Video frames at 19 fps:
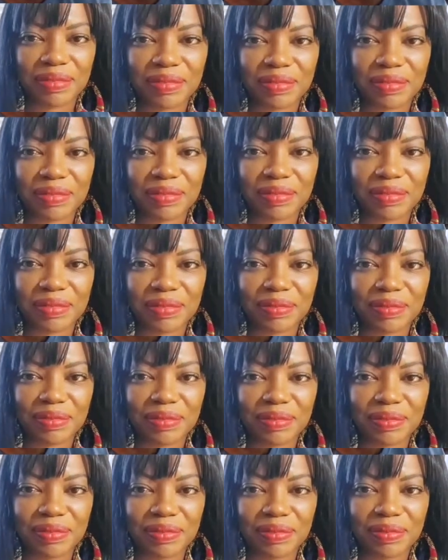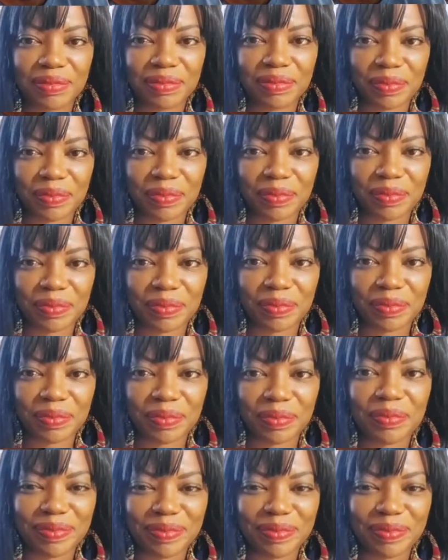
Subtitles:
(silent)